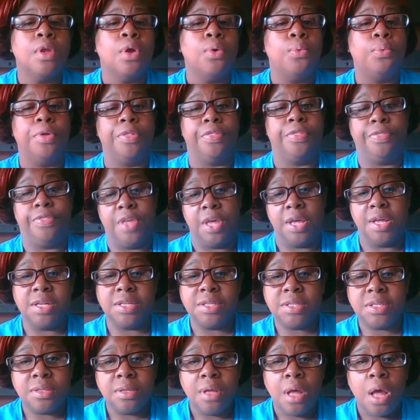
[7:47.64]
with this,
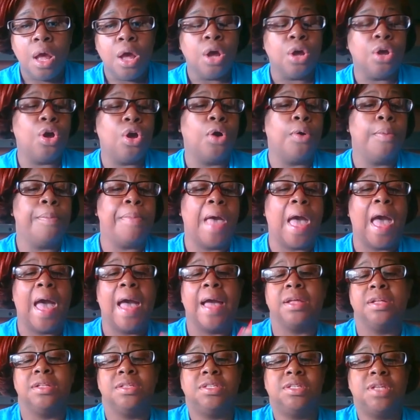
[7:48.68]
go
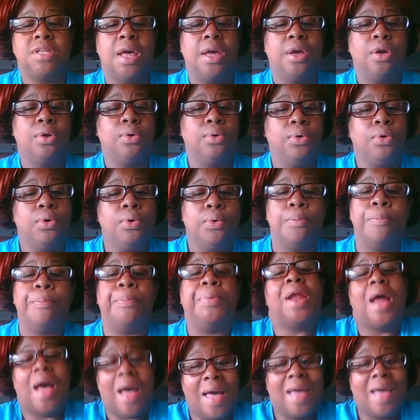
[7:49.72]
back and say, oh,
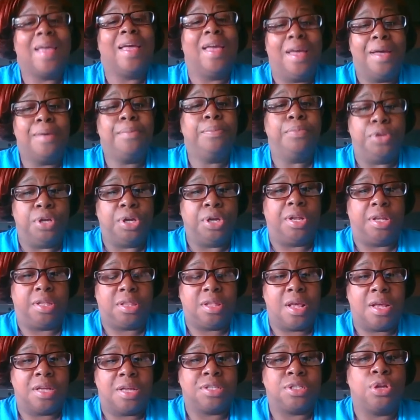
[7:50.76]
but I am good at
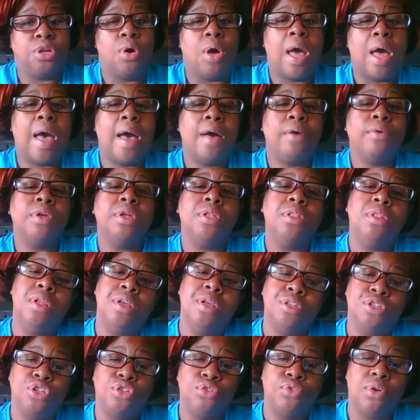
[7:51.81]
this. So how can
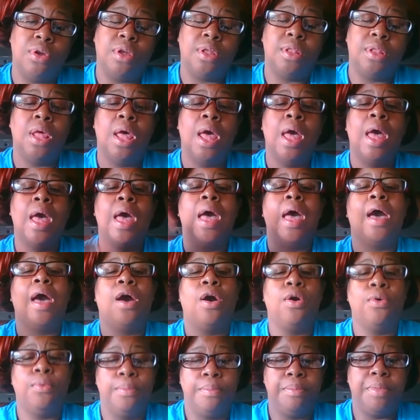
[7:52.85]
this strength
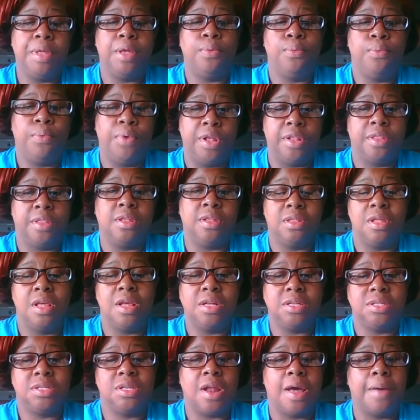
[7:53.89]
help me with the
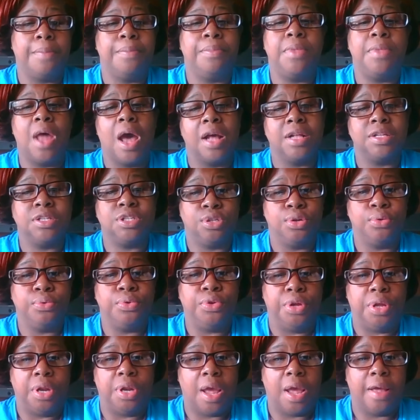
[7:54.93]
things that I'm not so
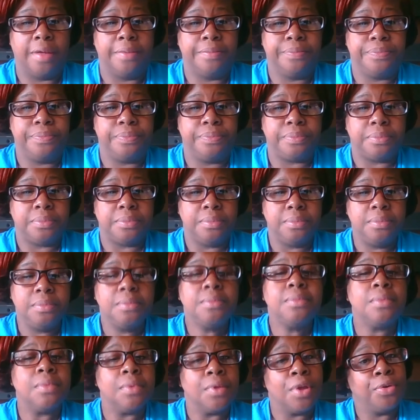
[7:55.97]
good at.
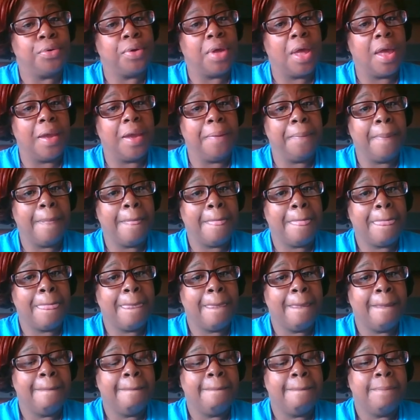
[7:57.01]
Okay?
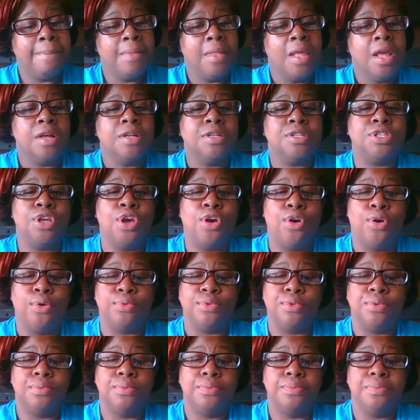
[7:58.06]

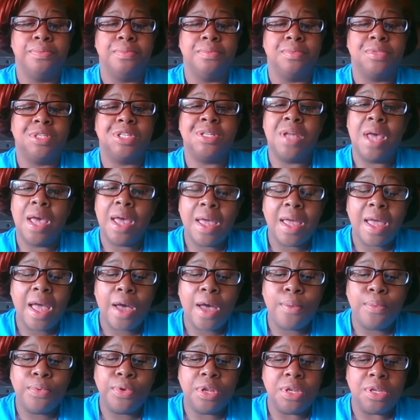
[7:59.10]
So today I
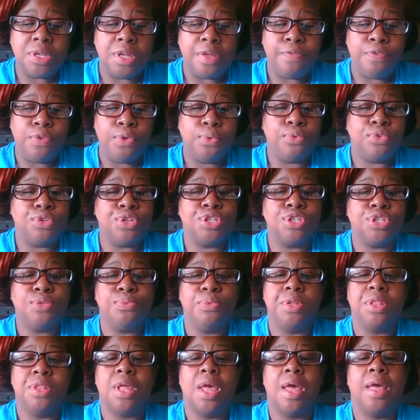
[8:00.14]
want to leave you just with